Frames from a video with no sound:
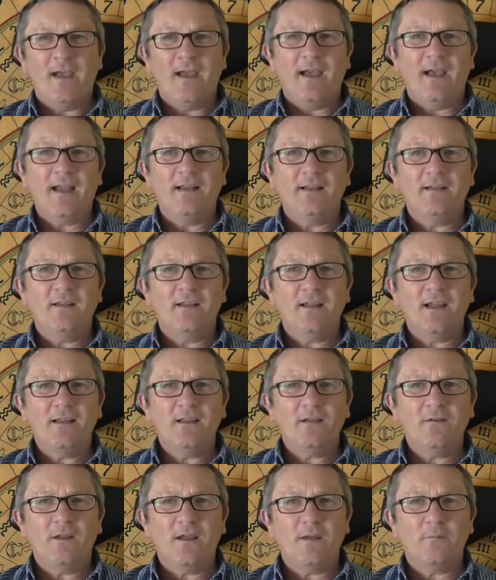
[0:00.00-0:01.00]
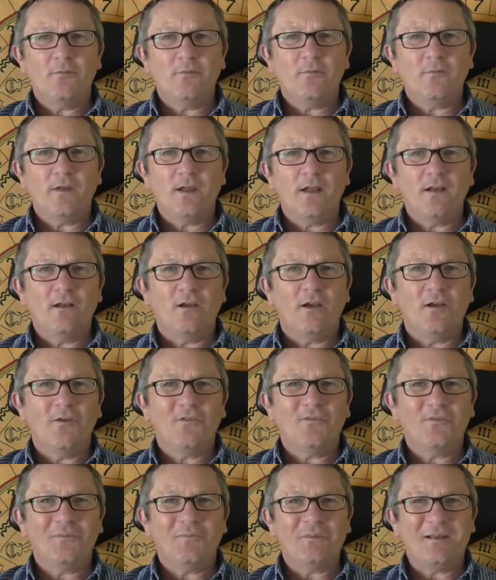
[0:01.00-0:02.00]
and at the end of the April then
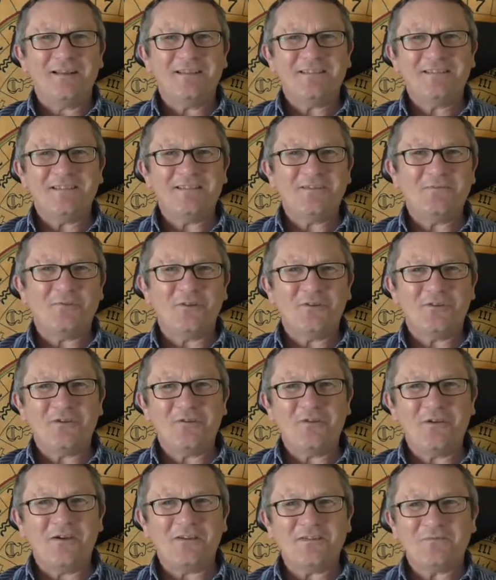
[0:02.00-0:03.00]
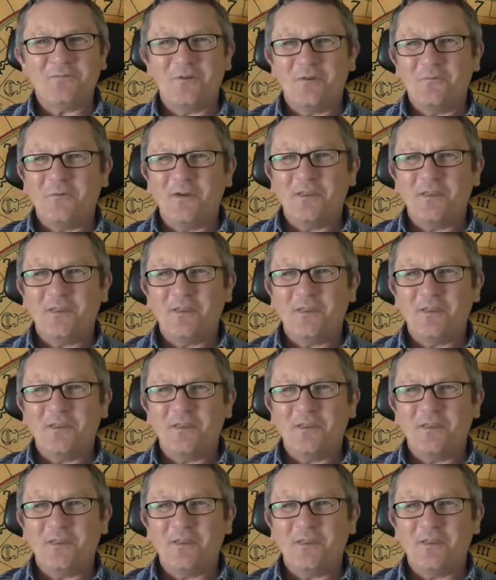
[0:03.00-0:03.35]
I'll just be listening to what you guys want,